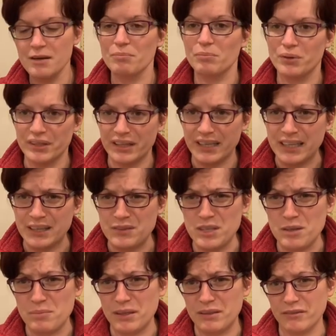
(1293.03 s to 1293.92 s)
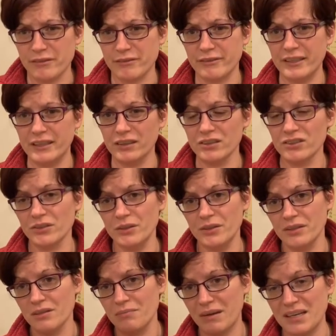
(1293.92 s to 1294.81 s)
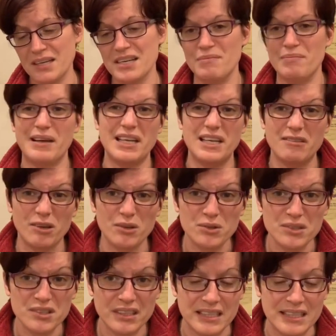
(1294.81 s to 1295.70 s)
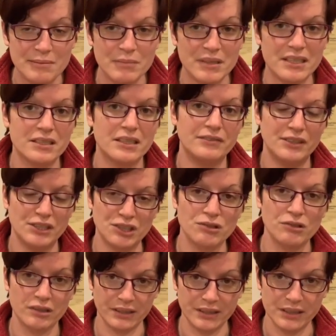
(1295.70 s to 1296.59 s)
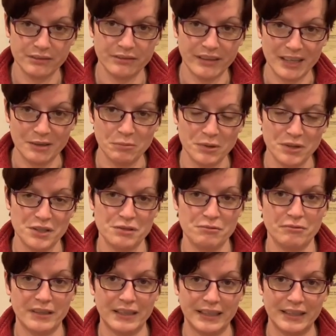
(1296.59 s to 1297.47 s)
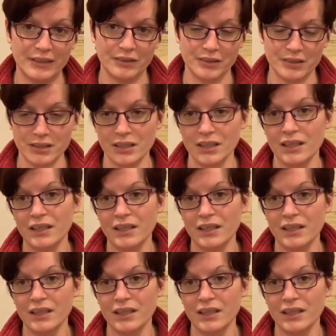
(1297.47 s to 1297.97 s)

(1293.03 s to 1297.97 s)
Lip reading: But that gives you a bit of a feel, so you can actually make your own seed mix if you're struggling to find one that's really good.